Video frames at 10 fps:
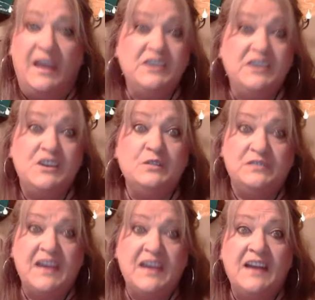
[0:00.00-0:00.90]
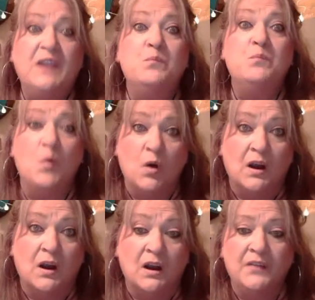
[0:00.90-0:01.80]
you take on
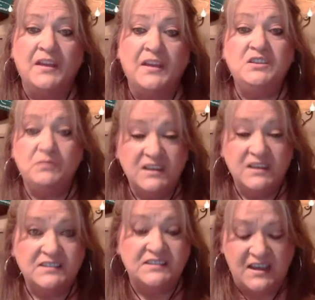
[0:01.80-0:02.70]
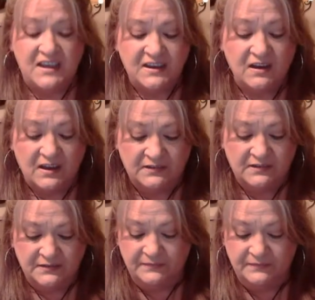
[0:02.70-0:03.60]
more than you need to take on.
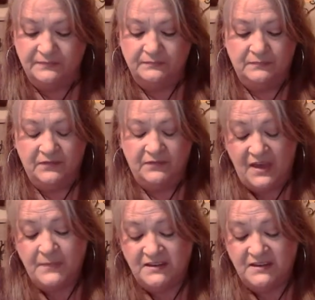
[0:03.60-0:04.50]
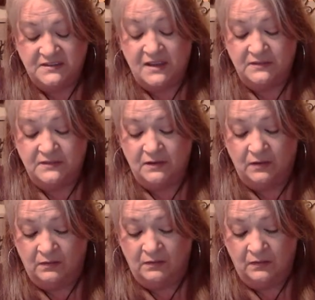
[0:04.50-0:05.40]
That makes sense at
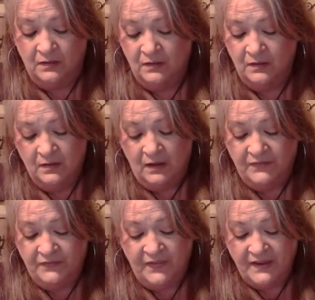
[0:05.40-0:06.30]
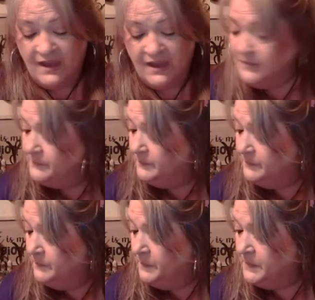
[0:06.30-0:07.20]
all. I feel like I
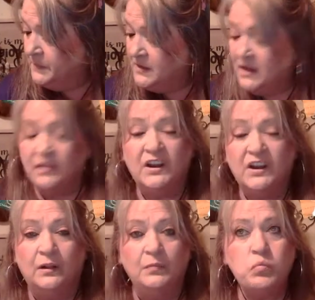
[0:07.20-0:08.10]
got a little